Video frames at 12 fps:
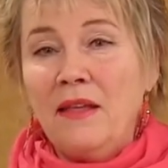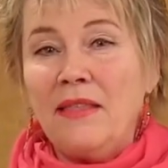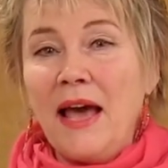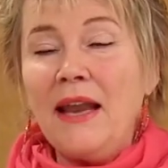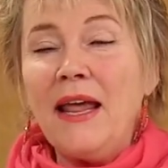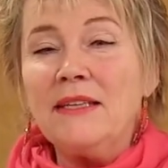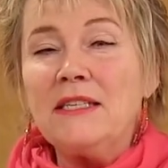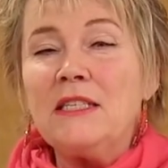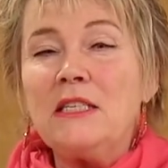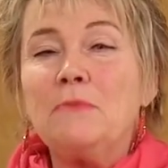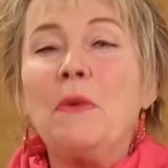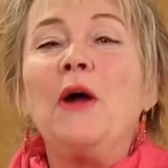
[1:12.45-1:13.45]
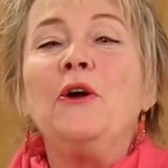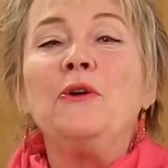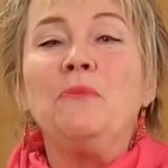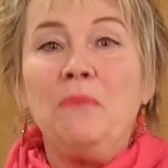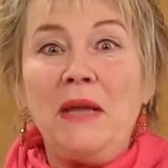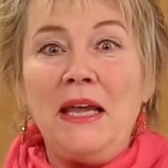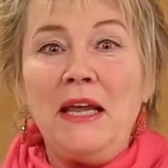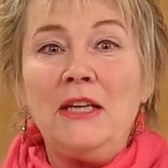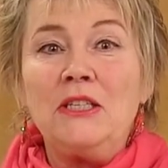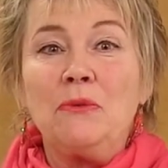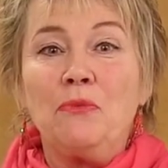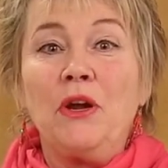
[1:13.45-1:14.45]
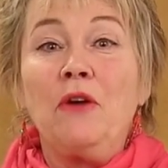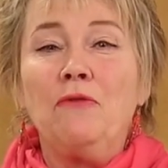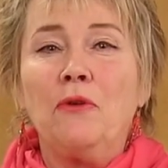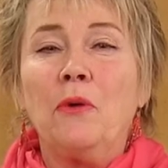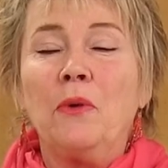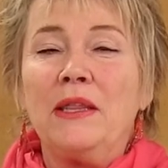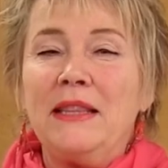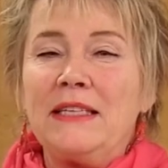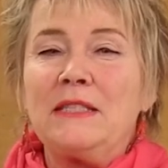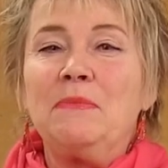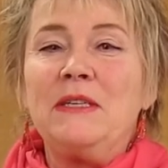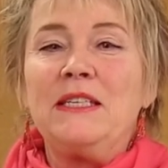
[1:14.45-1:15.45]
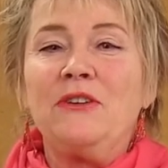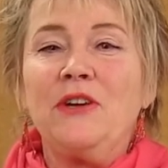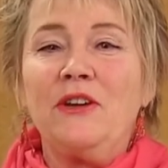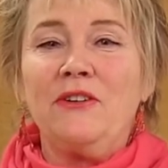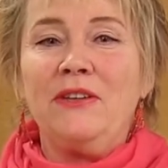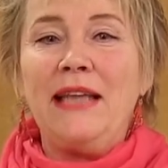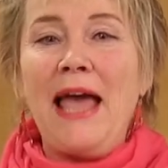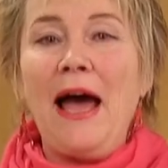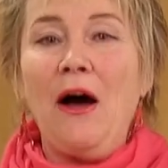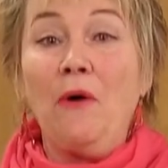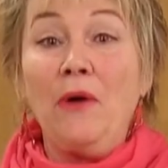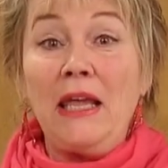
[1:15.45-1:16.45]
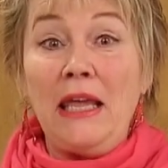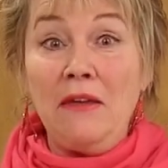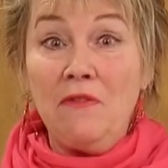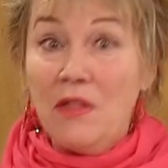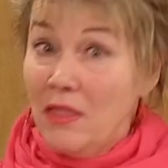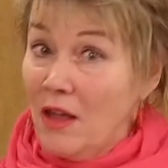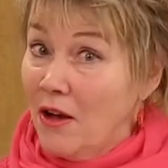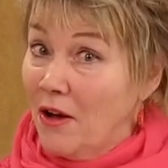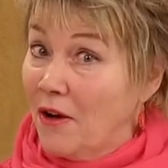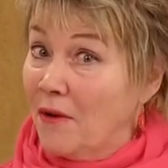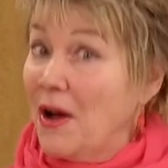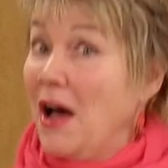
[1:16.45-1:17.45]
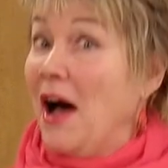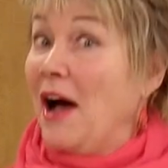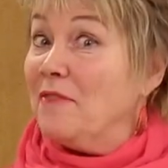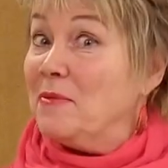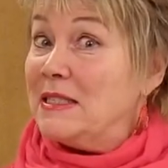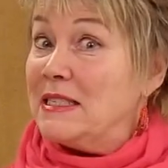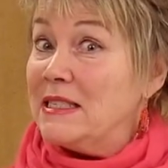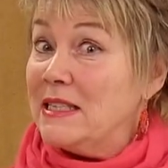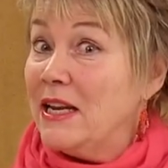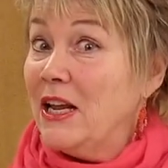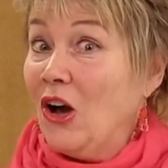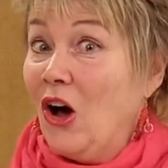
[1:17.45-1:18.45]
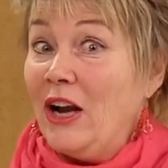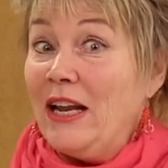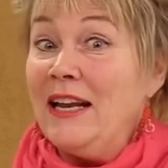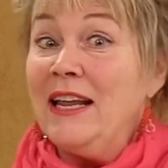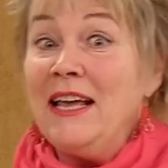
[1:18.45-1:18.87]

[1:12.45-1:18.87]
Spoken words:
That has inspired me to bring forward this material now, even though I've been sitting on it